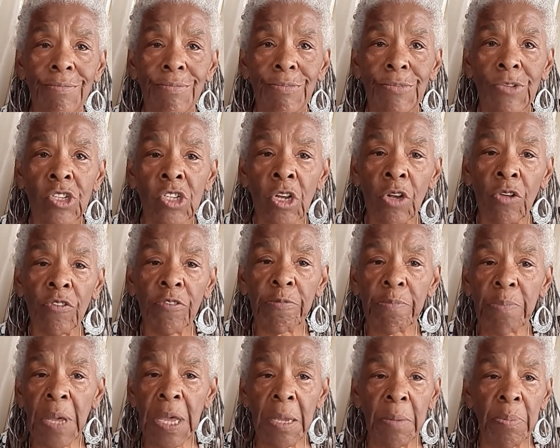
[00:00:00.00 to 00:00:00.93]
shelf
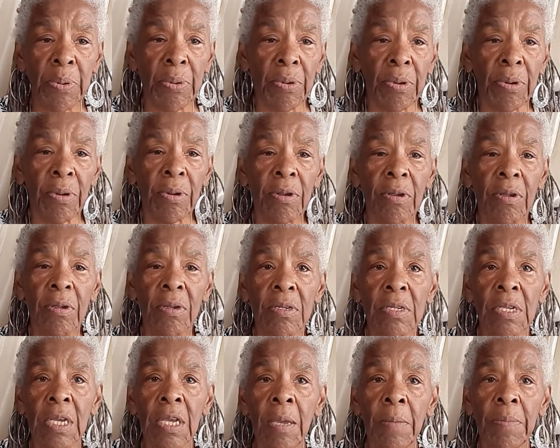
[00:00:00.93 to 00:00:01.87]
paper
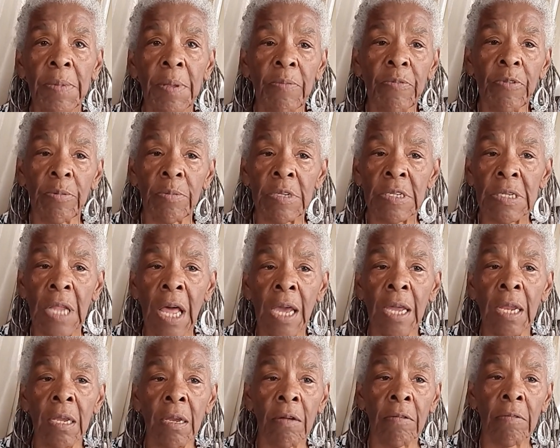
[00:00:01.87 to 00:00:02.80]
to keep them from
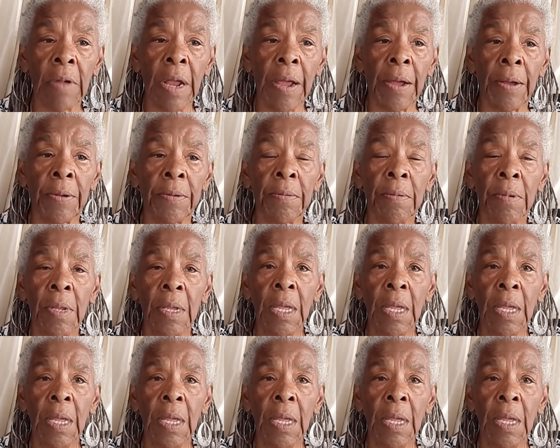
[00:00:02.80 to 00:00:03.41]
sliding around.